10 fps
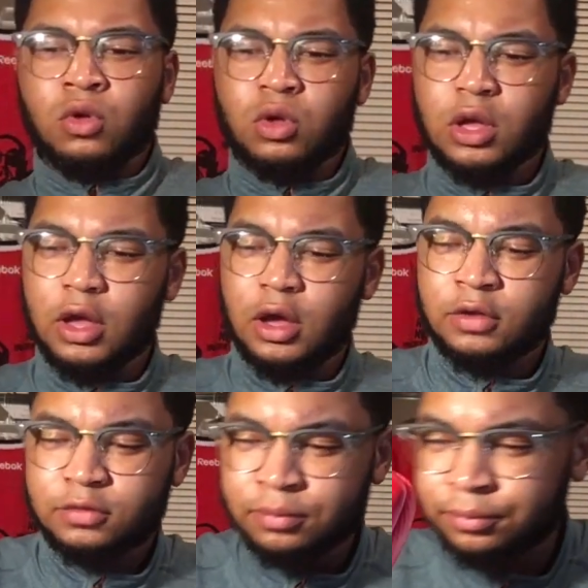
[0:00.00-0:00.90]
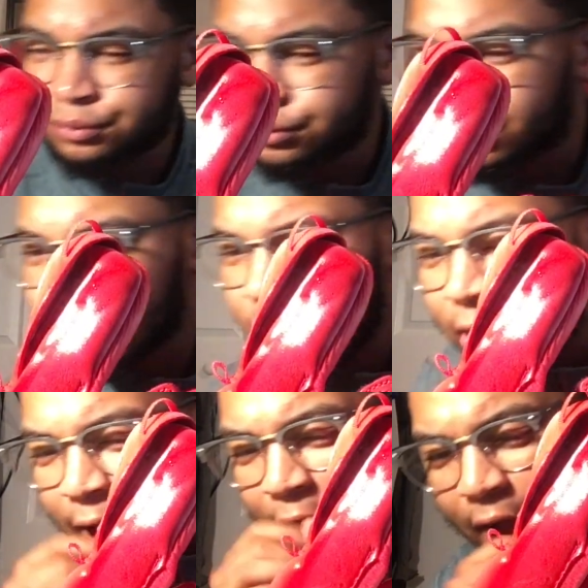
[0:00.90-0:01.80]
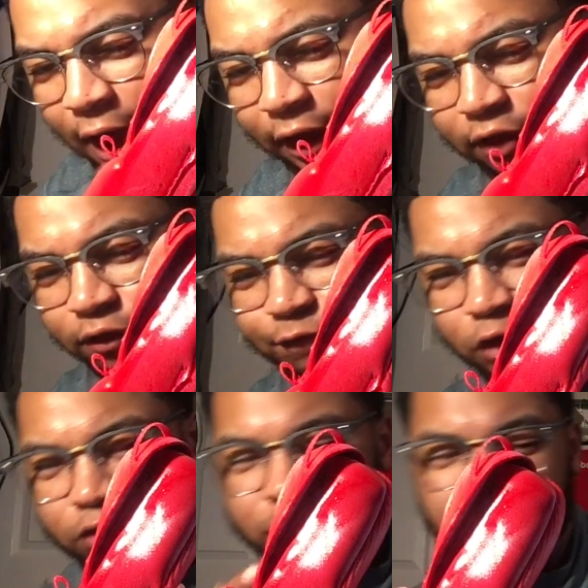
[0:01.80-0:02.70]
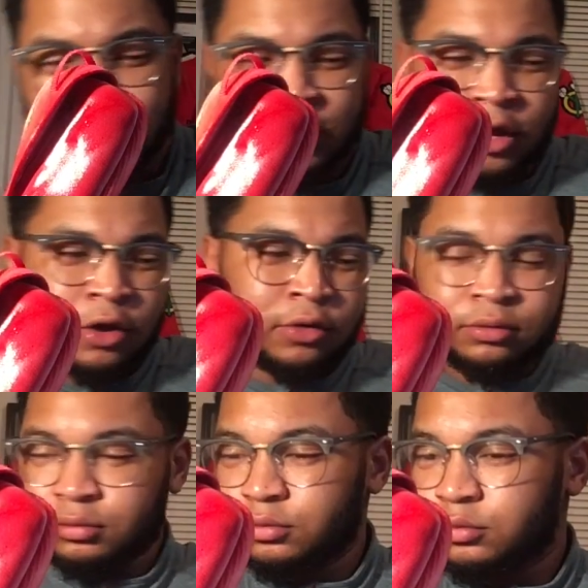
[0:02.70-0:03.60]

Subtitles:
Okay, guys. I got the first layer down.